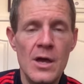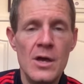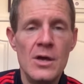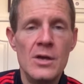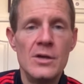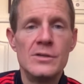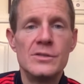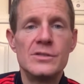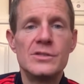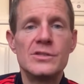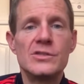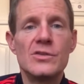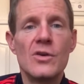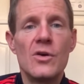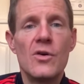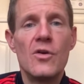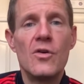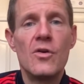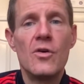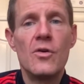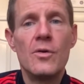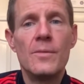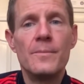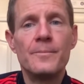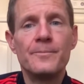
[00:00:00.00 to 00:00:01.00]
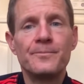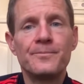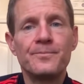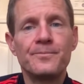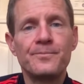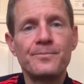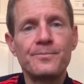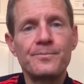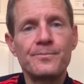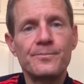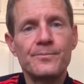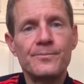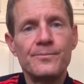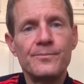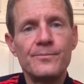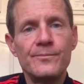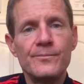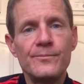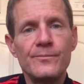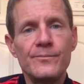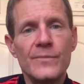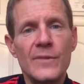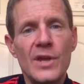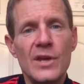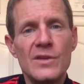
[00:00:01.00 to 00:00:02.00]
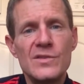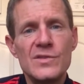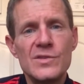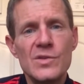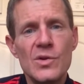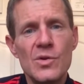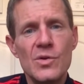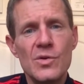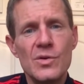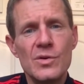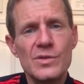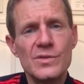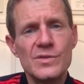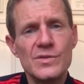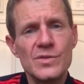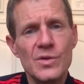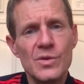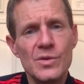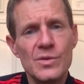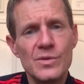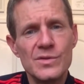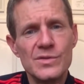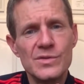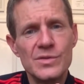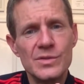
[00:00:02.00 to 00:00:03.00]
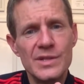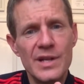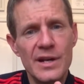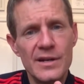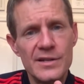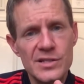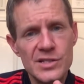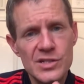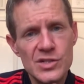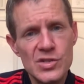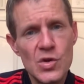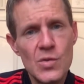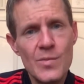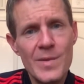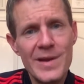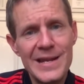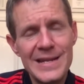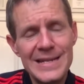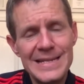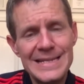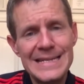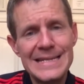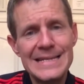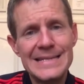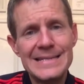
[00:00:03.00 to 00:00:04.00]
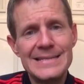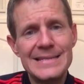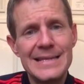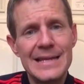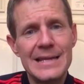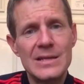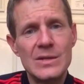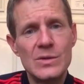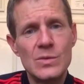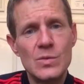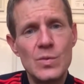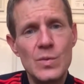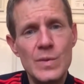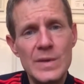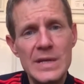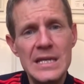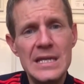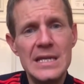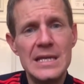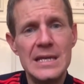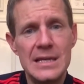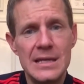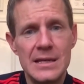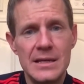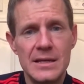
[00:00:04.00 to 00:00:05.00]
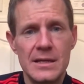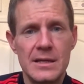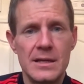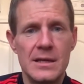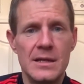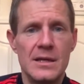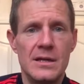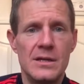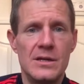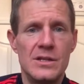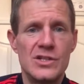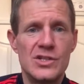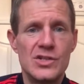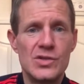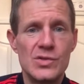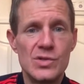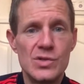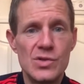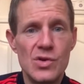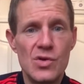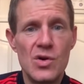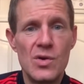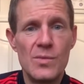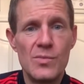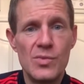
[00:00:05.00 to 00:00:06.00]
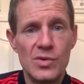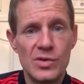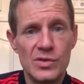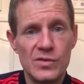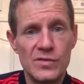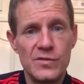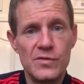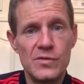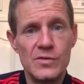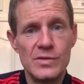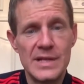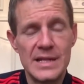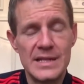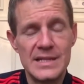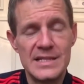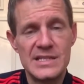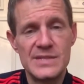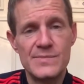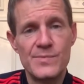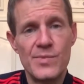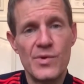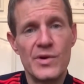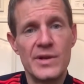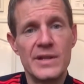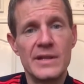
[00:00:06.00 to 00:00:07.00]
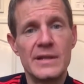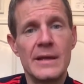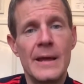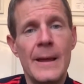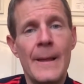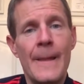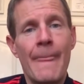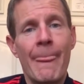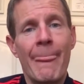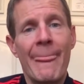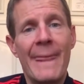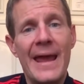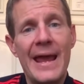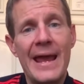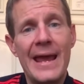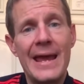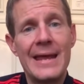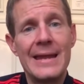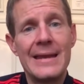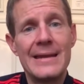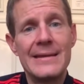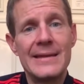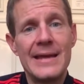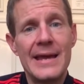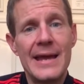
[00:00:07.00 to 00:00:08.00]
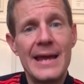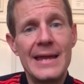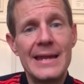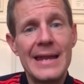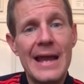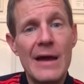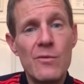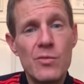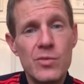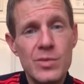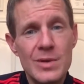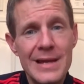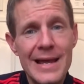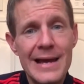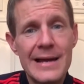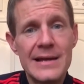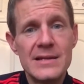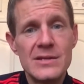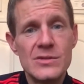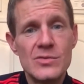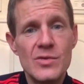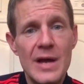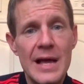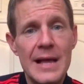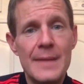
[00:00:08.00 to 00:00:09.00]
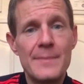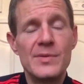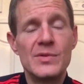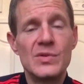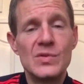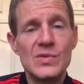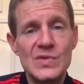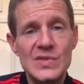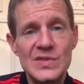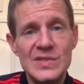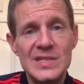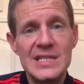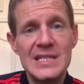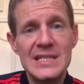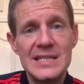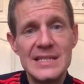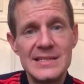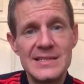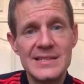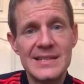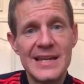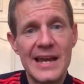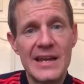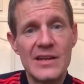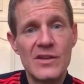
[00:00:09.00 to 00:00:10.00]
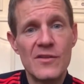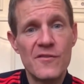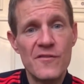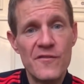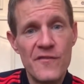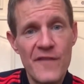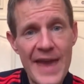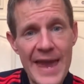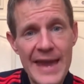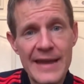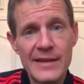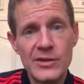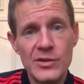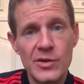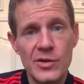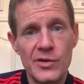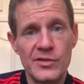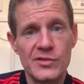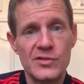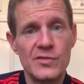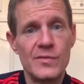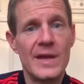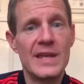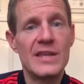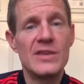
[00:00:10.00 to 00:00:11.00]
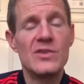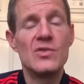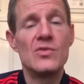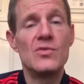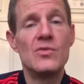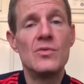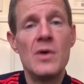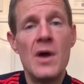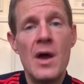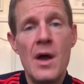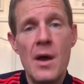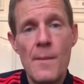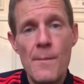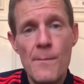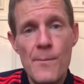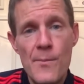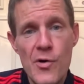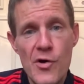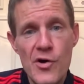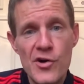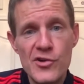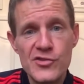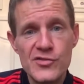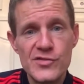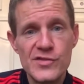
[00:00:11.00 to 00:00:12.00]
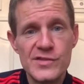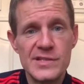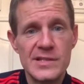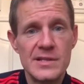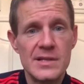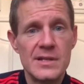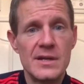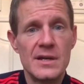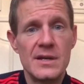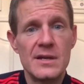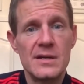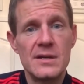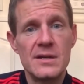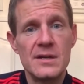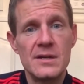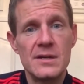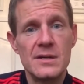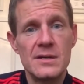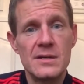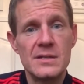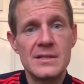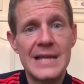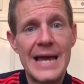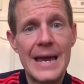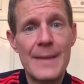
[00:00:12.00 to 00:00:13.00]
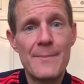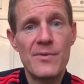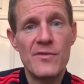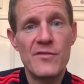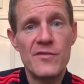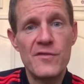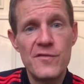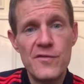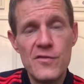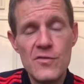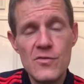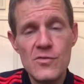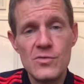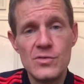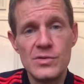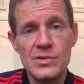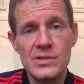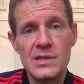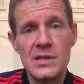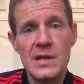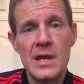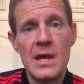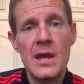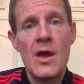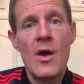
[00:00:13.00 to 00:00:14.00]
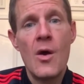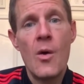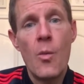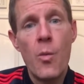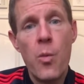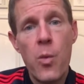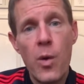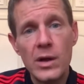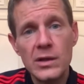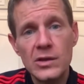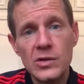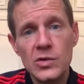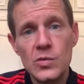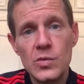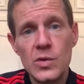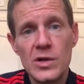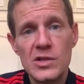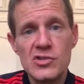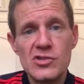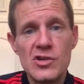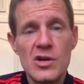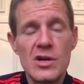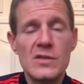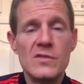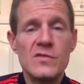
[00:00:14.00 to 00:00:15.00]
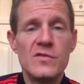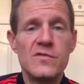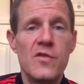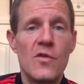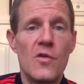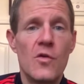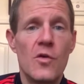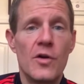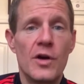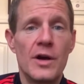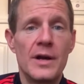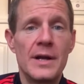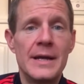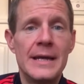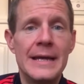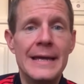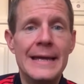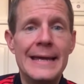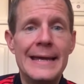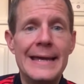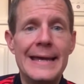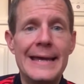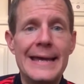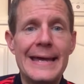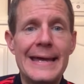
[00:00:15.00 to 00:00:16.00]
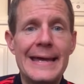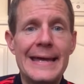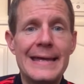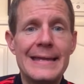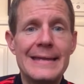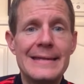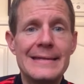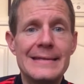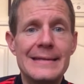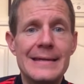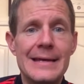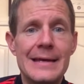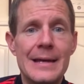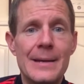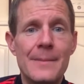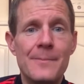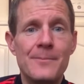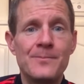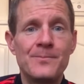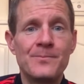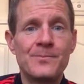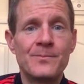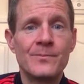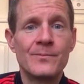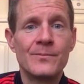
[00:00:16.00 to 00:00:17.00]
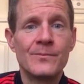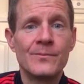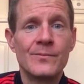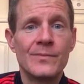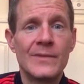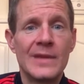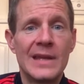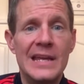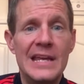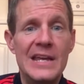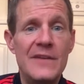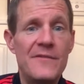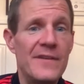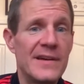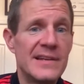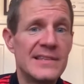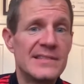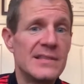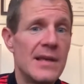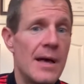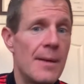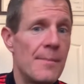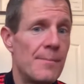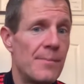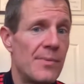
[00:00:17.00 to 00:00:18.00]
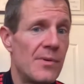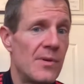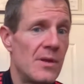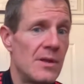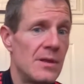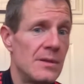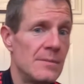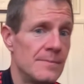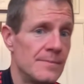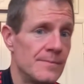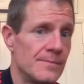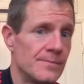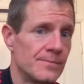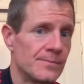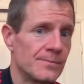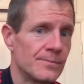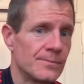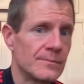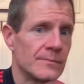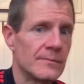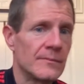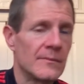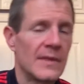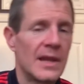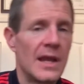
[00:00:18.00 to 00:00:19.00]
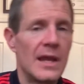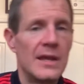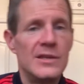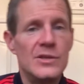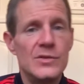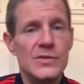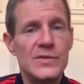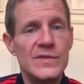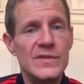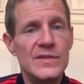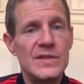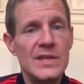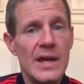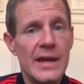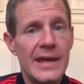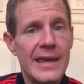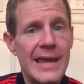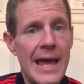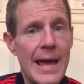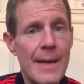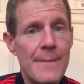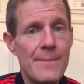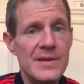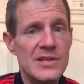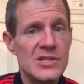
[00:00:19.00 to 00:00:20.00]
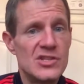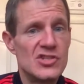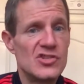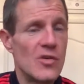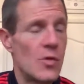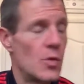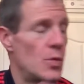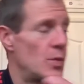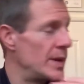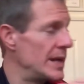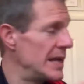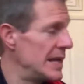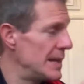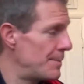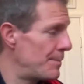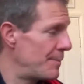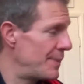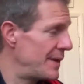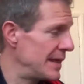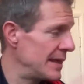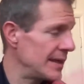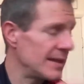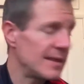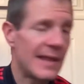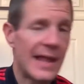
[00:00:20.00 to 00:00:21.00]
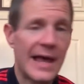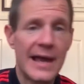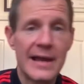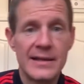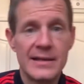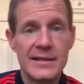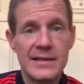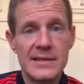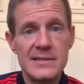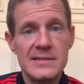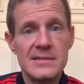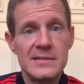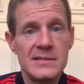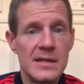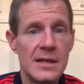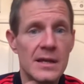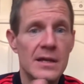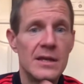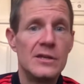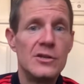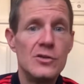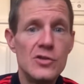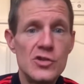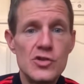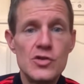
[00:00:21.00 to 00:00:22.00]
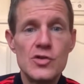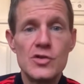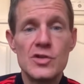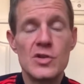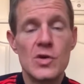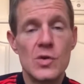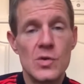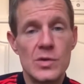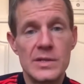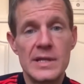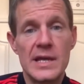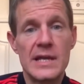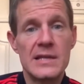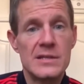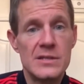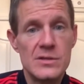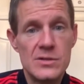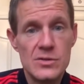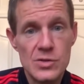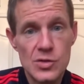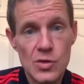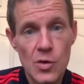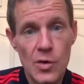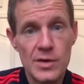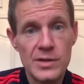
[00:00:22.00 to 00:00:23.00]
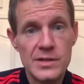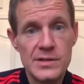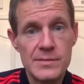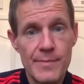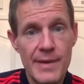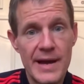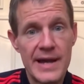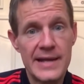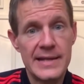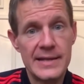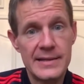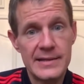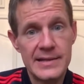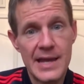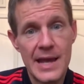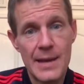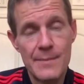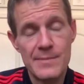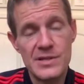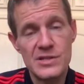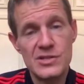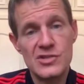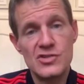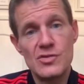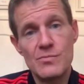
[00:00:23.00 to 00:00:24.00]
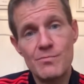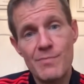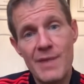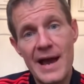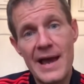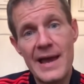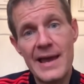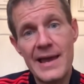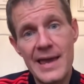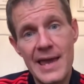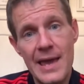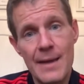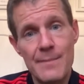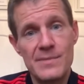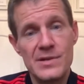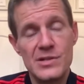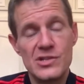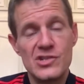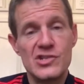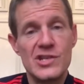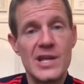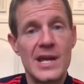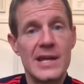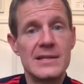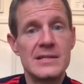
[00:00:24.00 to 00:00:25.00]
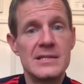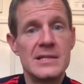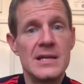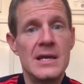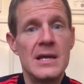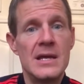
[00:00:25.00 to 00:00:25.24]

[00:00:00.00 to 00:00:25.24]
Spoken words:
So there are so many things that we should know about food at this point, and I would like to help you to see these kind of factors when you purchase a type of food, what to watch out for. And if, example, you see a cabbage really peeled like this, you should know that you don't buy that cabbage. You buy a cabbage that